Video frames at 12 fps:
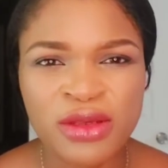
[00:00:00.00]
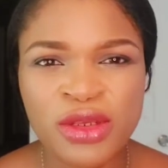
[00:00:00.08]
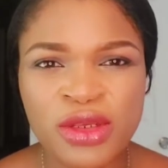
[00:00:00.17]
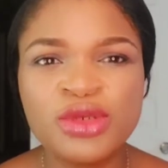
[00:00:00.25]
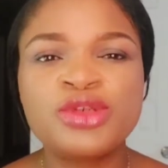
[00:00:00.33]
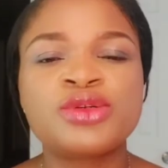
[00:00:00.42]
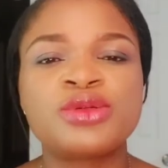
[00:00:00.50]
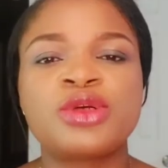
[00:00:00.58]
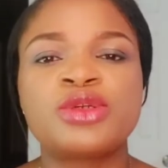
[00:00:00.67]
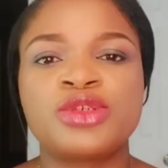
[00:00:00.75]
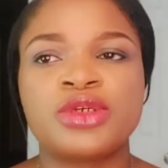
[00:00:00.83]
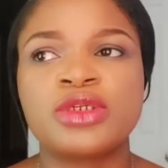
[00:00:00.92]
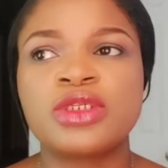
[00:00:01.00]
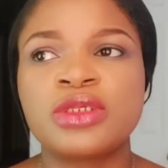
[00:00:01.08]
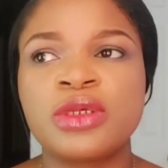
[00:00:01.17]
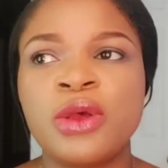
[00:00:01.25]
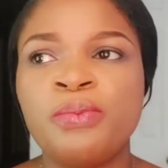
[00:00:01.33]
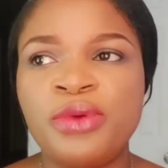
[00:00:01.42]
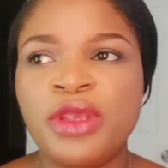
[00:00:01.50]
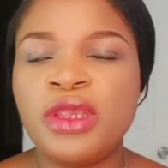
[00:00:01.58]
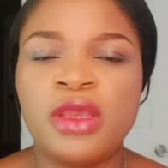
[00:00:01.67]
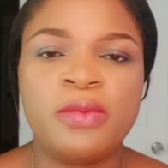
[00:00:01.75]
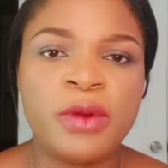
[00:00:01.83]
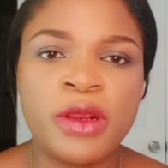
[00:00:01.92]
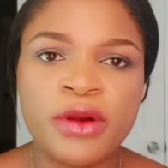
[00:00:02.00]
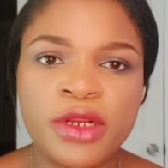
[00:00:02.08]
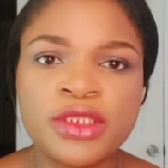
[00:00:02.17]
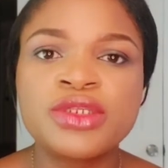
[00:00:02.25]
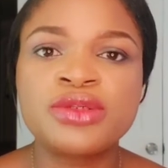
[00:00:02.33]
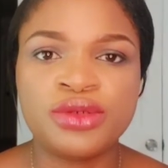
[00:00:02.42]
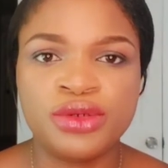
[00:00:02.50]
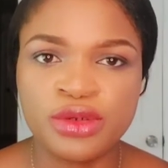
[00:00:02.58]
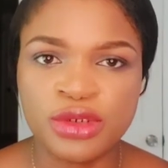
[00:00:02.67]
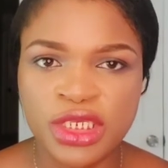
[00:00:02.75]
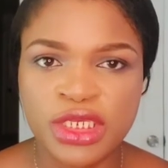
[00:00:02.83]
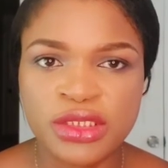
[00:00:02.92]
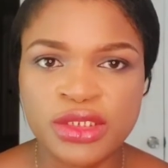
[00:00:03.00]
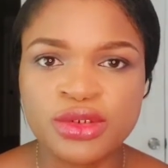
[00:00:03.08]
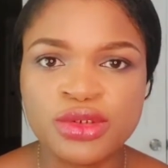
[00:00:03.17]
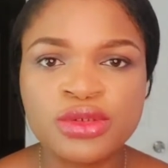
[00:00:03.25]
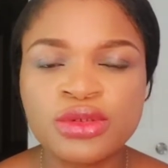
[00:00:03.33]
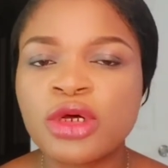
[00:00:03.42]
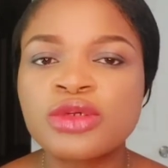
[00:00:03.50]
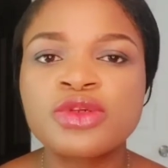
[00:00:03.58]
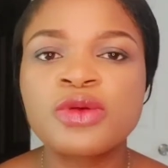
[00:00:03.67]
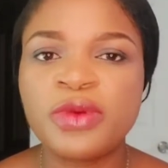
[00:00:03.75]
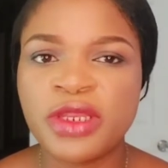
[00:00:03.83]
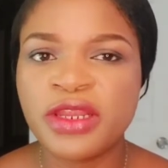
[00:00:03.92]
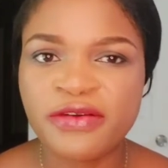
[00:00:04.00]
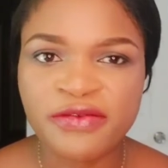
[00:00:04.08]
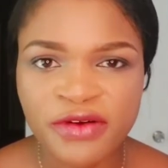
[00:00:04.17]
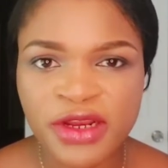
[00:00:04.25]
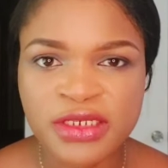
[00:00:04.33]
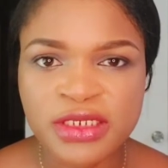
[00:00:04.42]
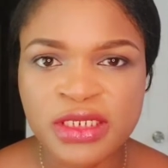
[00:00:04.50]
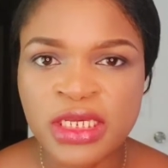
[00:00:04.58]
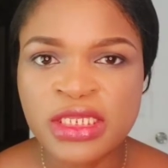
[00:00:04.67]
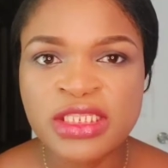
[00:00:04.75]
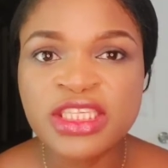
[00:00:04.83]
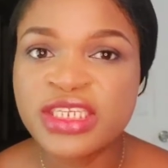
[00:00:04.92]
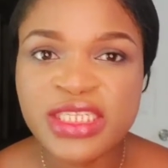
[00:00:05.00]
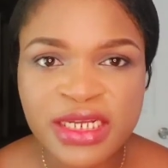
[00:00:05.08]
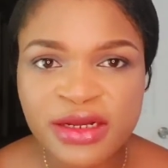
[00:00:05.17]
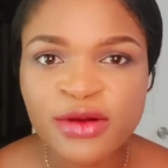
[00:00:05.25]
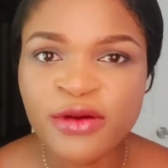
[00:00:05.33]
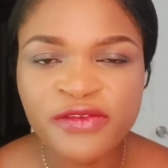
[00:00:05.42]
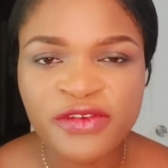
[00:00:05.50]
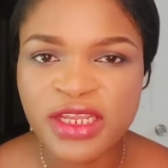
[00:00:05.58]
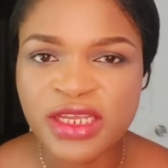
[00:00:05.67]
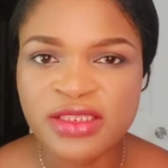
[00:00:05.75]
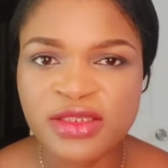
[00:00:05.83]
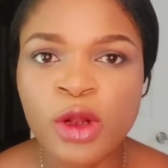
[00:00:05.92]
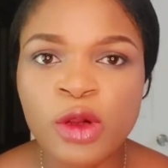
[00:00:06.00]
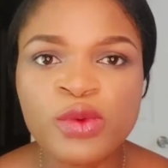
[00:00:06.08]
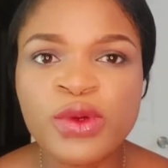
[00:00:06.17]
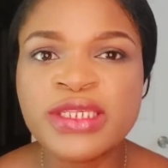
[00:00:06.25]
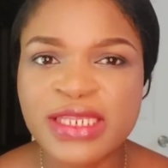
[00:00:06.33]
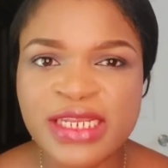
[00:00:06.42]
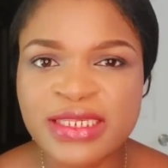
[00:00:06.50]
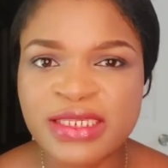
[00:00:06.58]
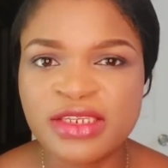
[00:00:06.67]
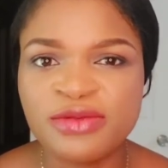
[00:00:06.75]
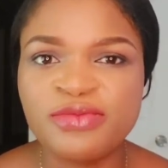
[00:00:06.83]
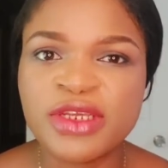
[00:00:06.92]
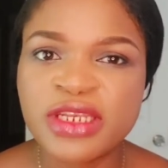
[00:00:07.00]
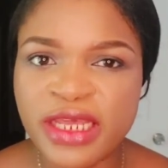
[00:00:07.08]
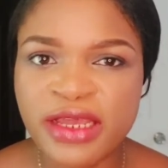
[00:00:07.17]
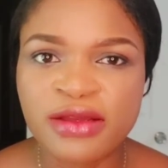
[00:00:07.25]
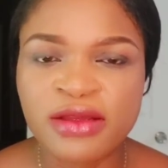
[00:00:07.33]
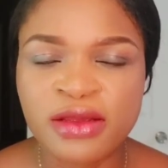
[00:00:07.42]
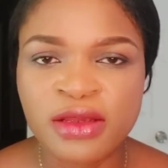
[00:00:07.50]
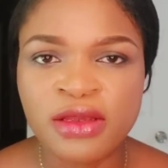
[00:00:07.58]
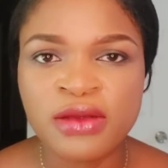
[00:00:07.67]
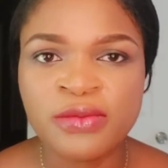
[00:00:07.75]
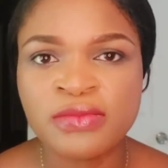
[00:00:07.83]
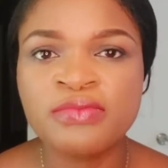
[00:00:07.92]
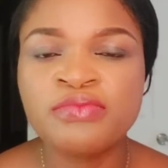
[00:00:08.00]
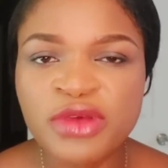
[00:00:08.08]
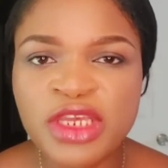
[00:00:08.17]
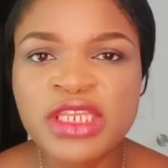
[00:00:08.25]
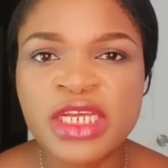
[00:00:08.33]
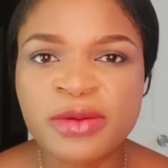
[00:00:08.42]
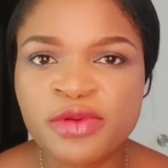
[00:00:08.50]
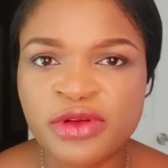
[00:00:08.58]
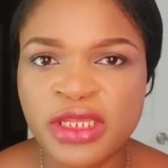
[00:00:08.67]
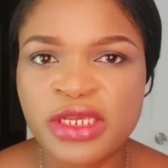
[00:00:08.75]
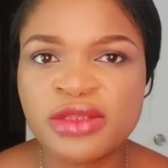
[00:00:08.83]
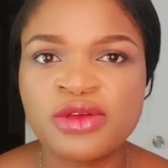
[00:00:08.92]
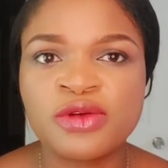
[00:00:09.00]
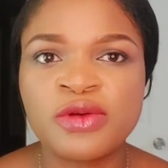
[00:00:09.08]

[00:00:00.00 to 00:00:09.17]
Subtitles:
You should not just be a parent to your kids. You should also be their friend, teacher, confidant, always listen, be there. Be their protector.